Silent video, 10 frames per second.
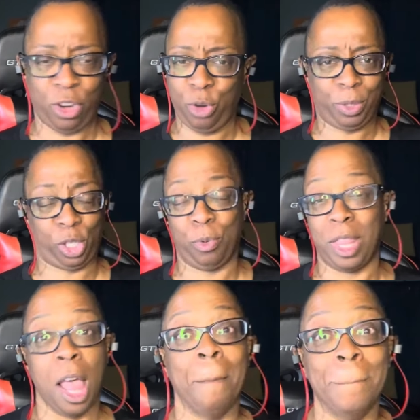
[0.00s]
You was
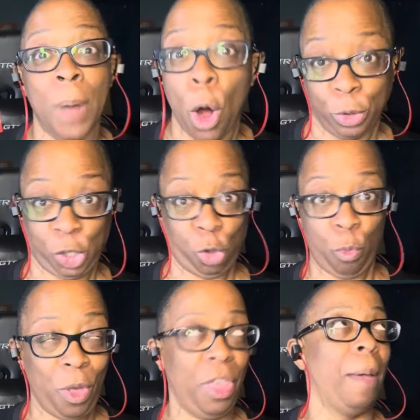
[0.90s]
doing the most
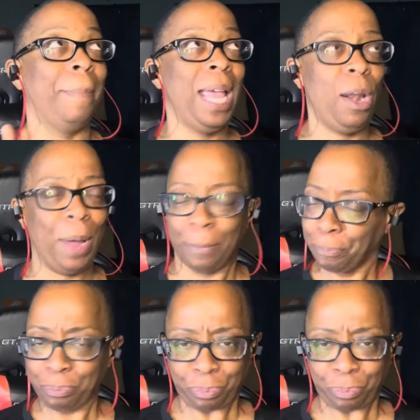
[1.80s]
with him. Anyway.